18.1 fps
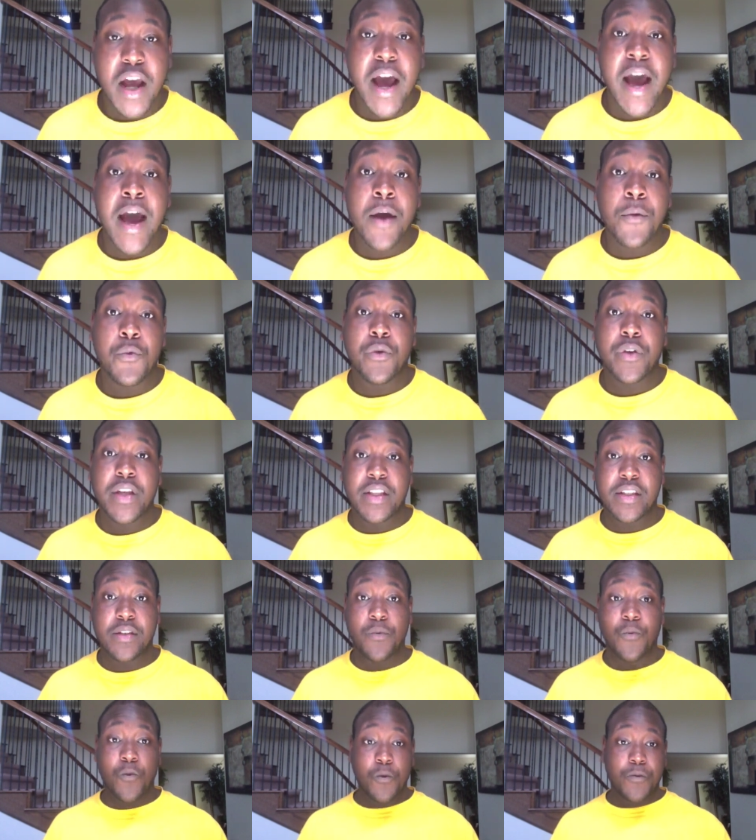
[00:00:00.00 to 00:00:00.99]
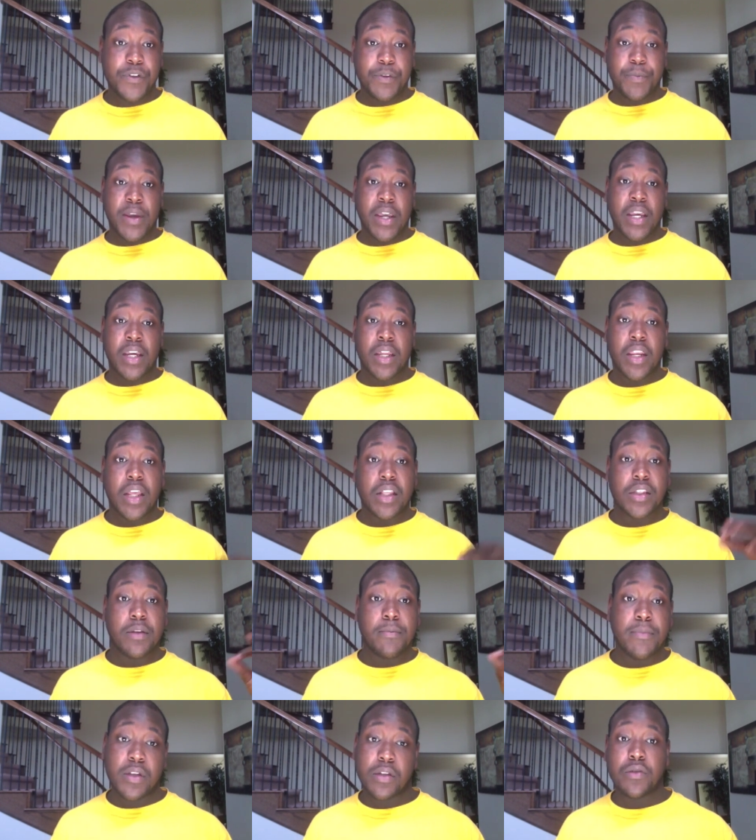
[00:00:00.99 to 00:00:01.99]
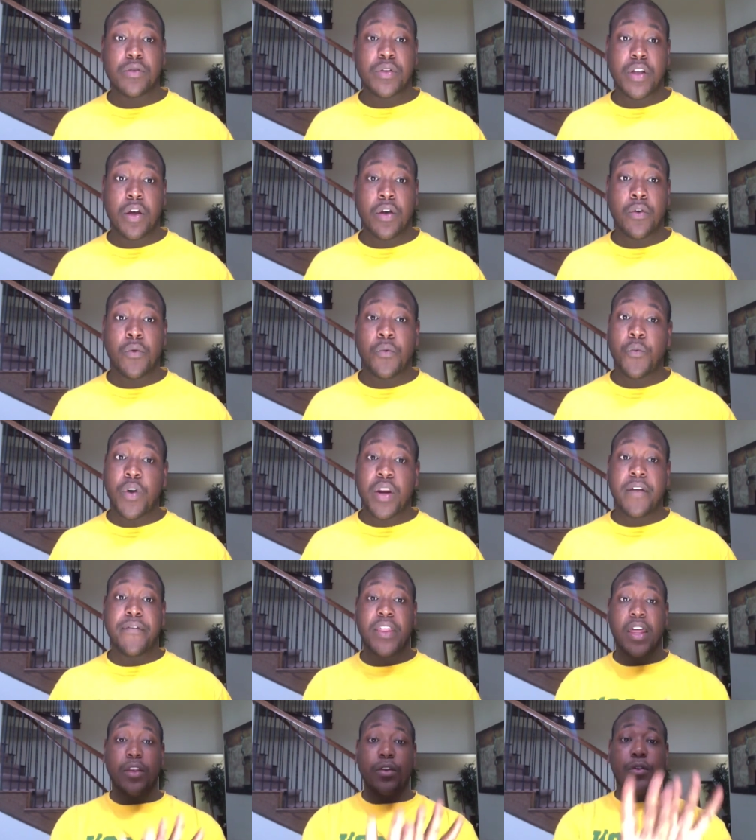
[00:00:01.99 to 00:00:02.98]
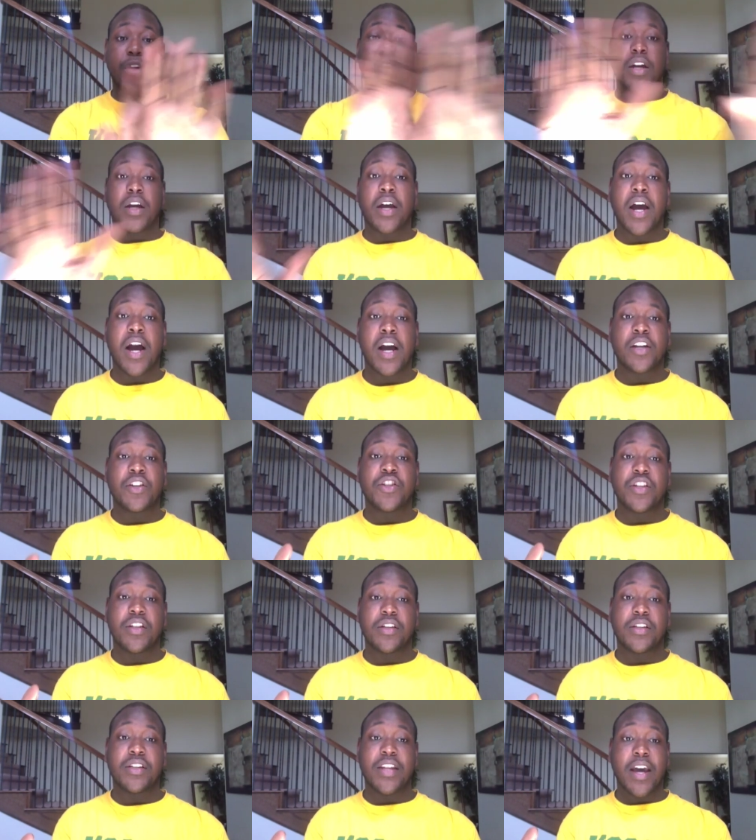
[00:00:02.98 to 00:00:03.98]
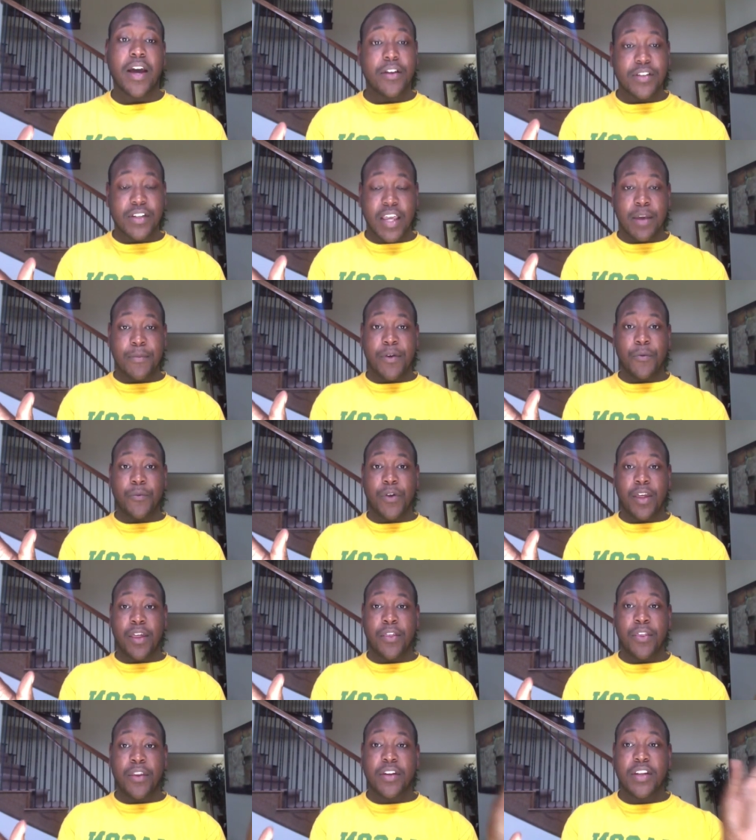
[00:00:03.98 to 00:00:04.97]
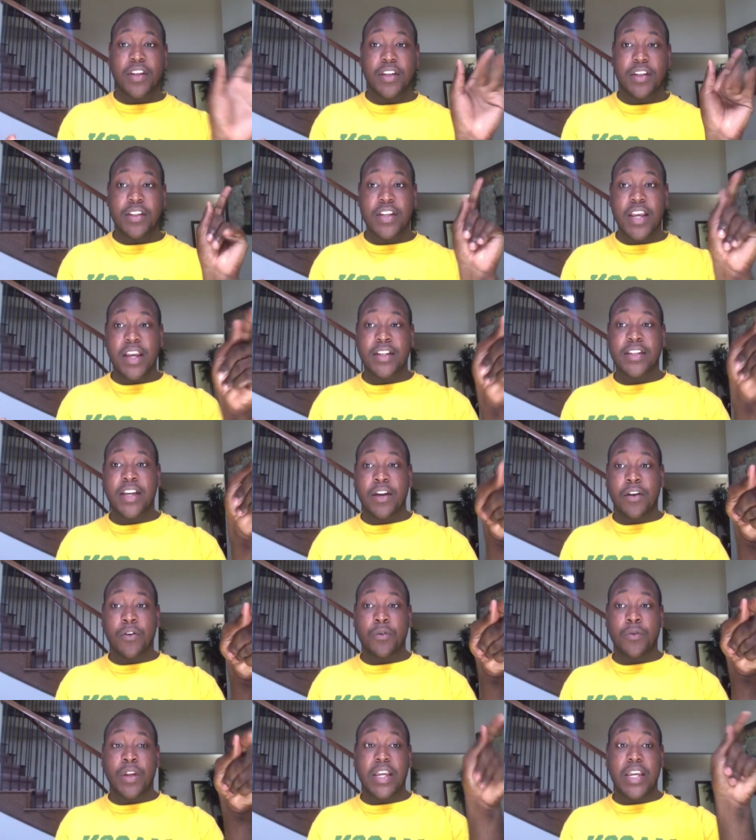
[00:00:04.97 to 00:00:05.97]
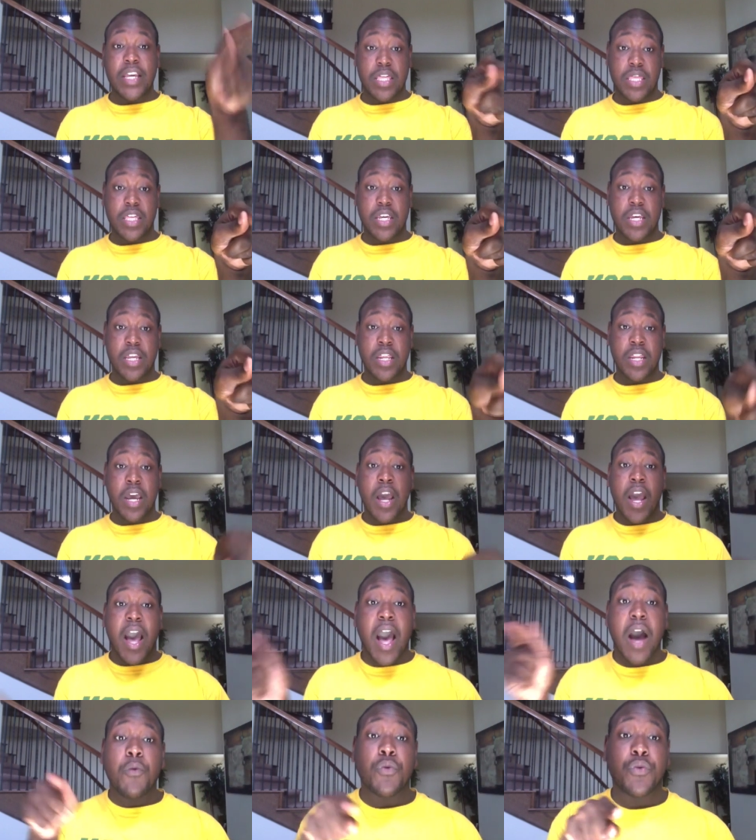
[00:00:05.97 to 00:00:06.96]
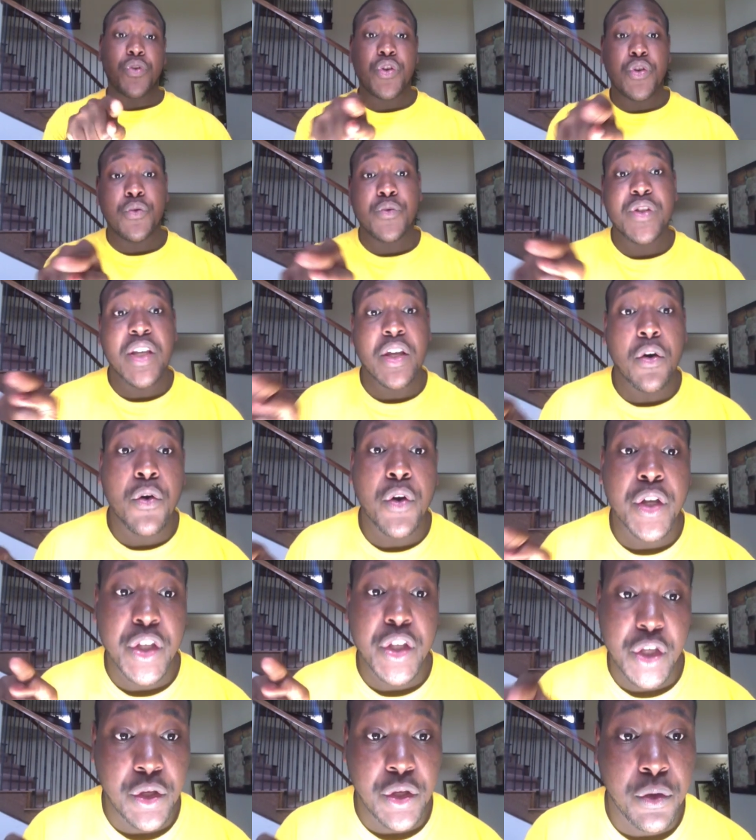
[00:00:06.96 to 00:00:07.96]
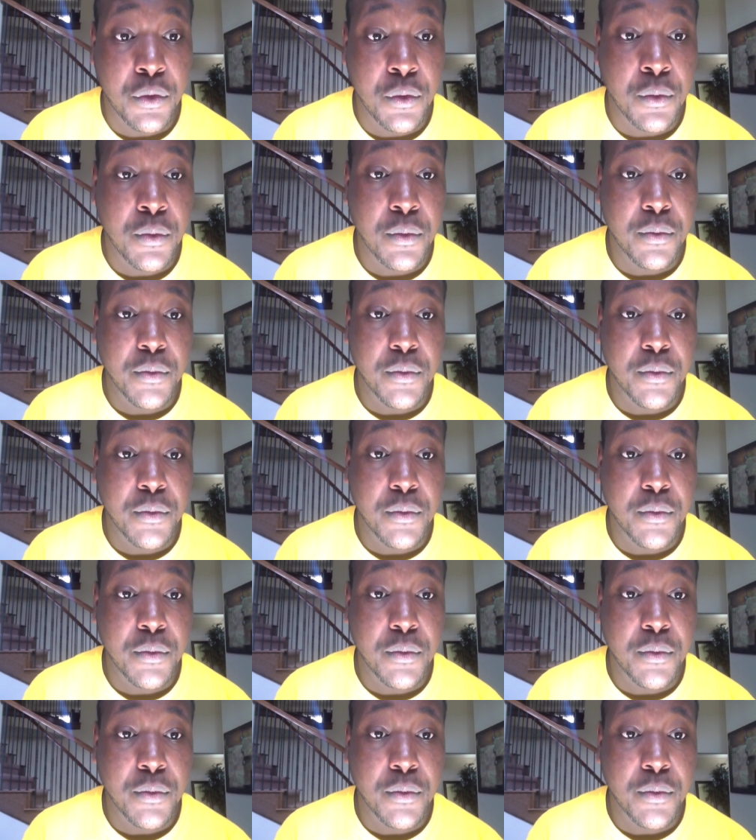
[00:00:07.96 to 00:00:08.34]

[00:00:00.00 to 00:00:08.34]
I will get some wolfsbane and some mistletoe. Whatever that little concoction Stiles came up with to take down Ethan, I will use it on you.